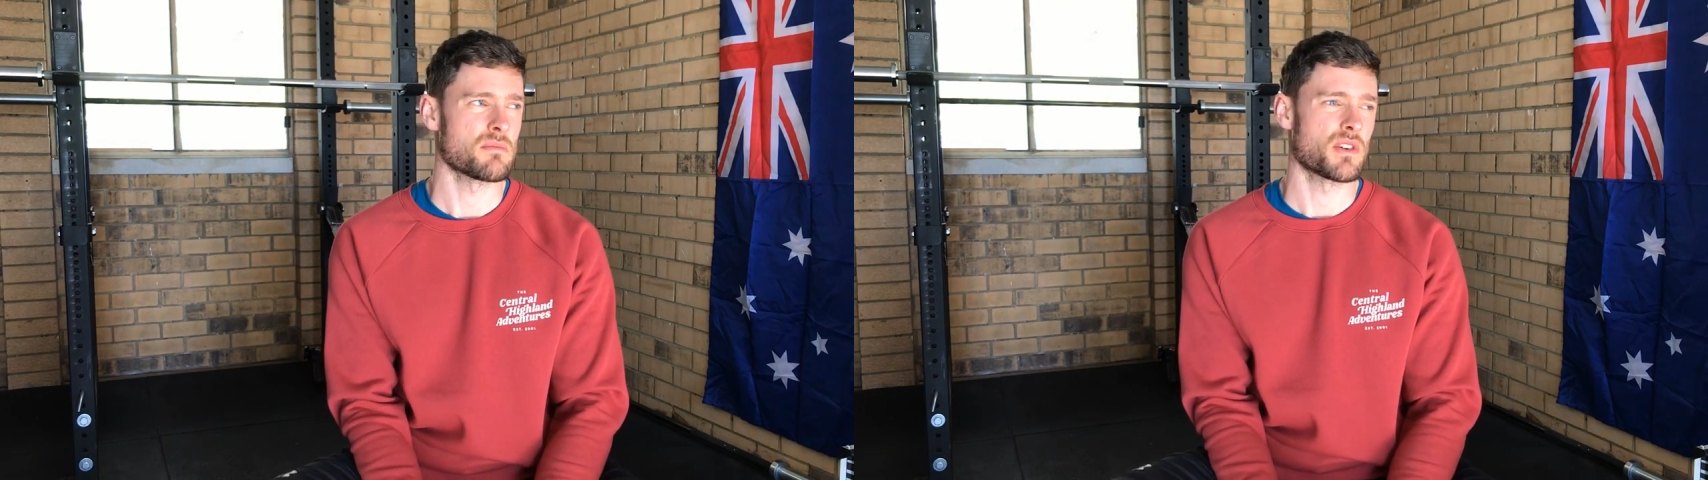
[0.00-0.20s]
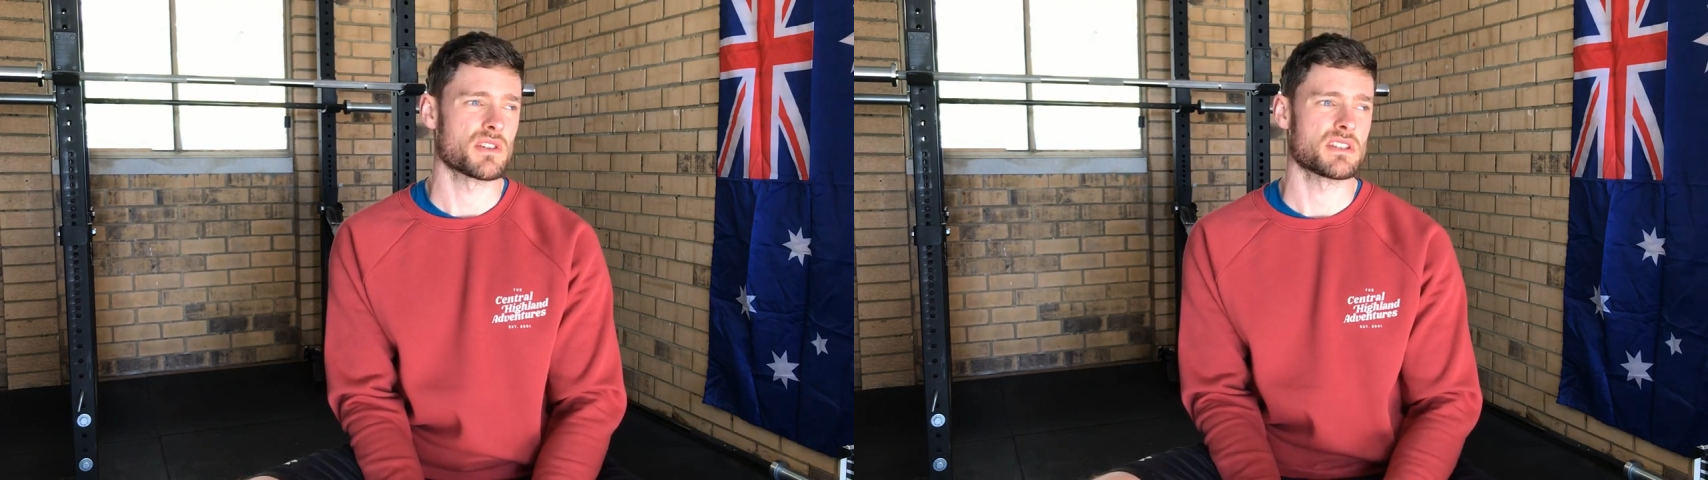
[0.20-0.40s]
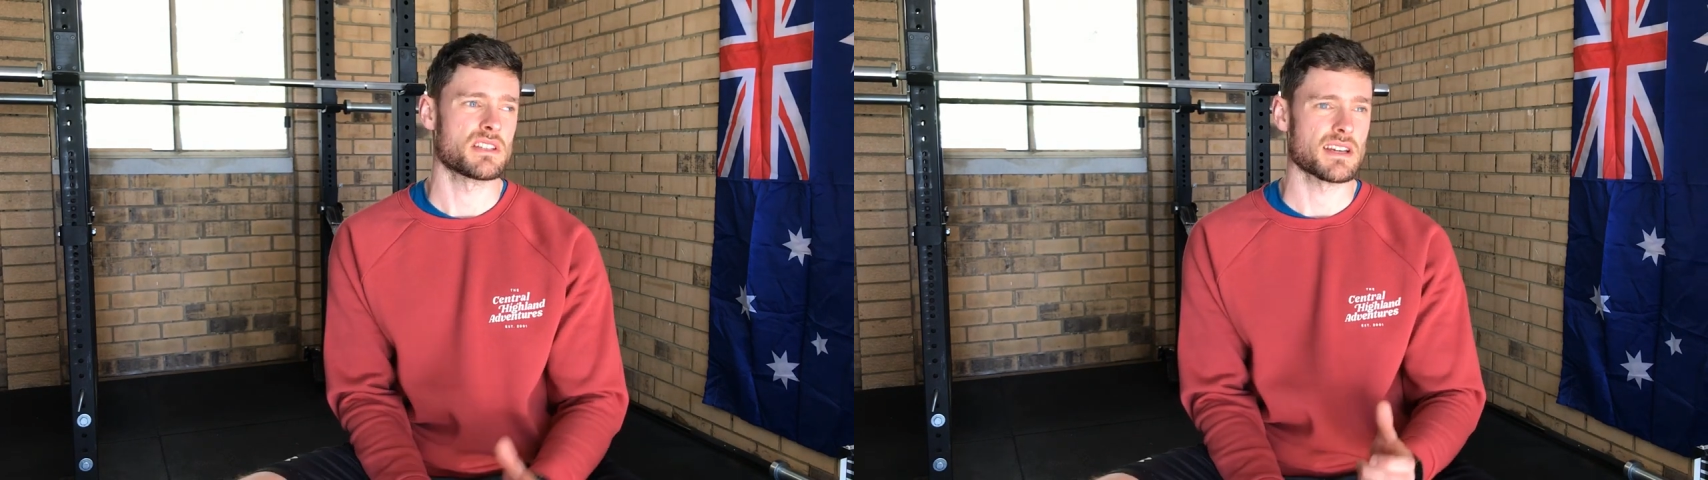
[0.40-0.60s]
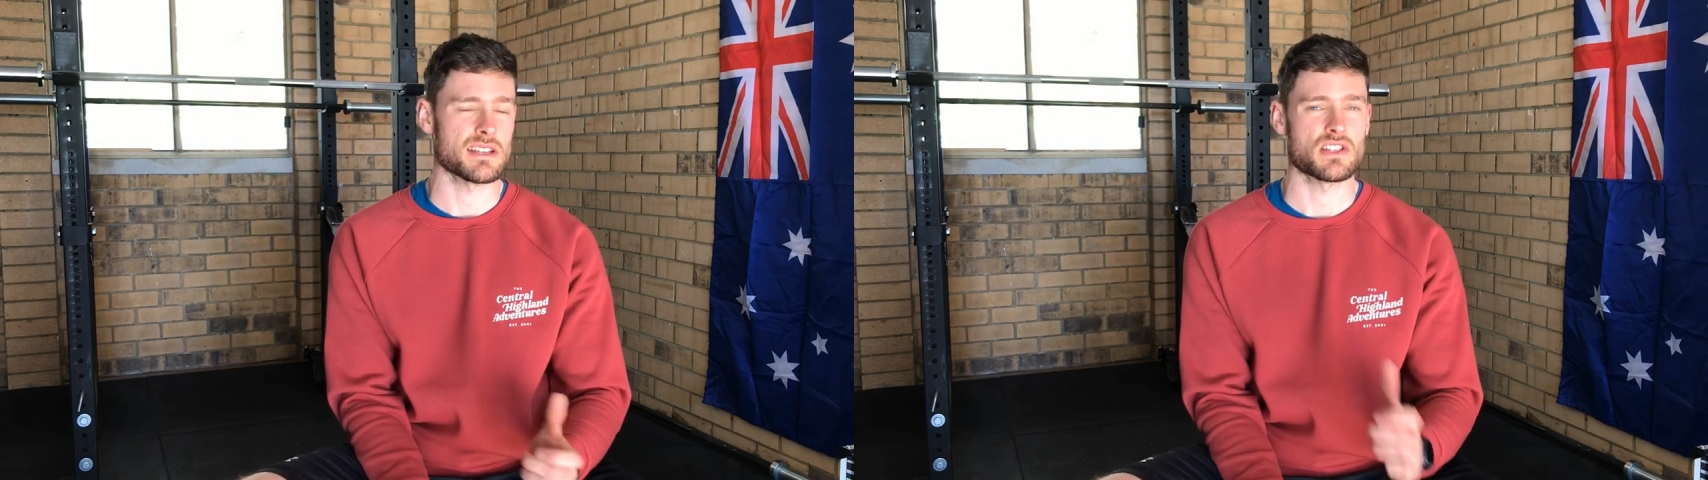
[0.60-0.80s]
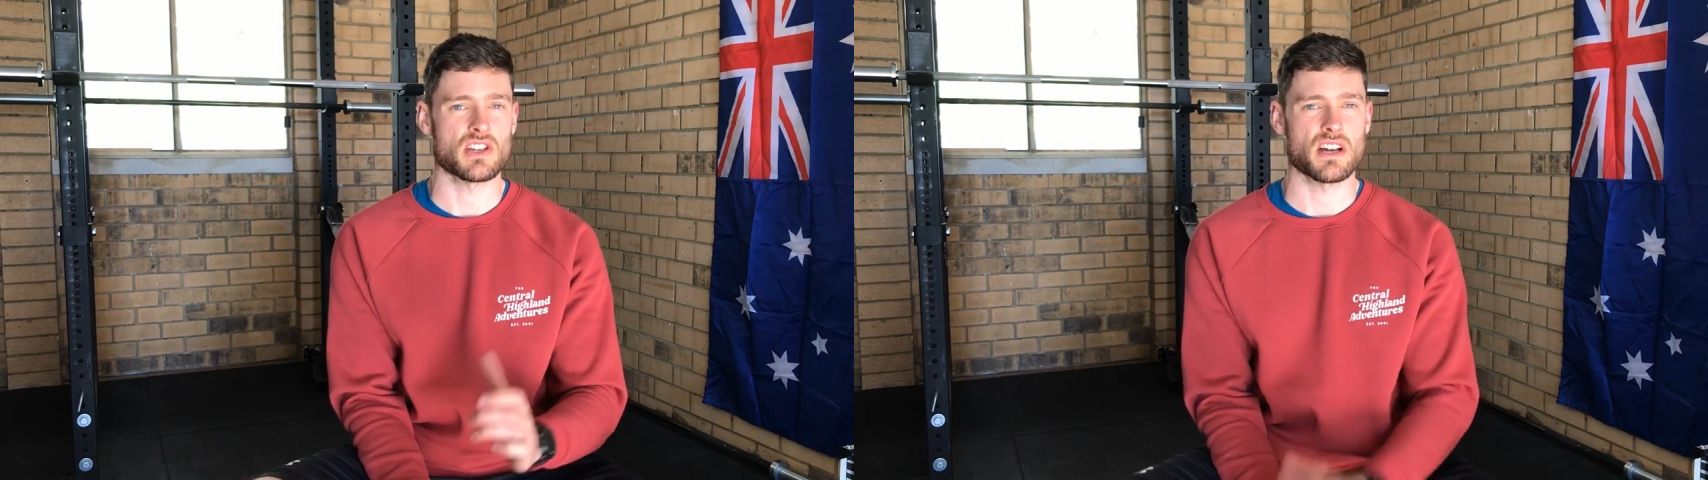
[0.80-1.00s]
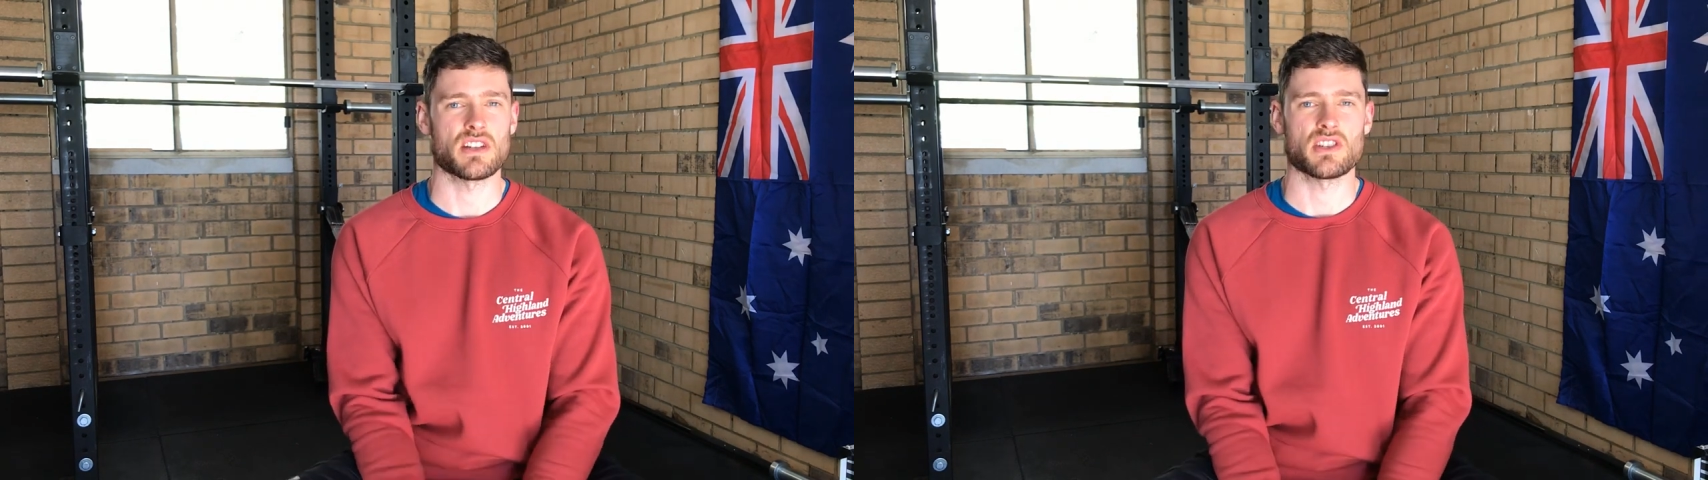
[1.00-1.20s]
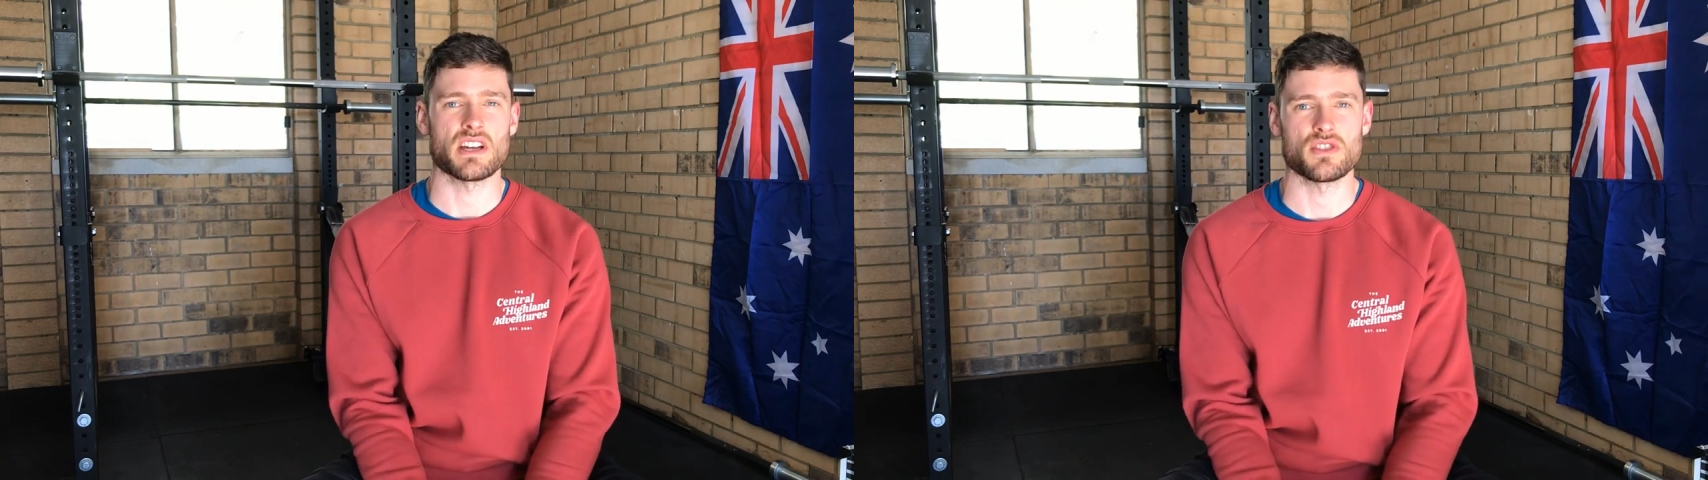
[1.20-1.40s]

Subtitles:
the monitor does charge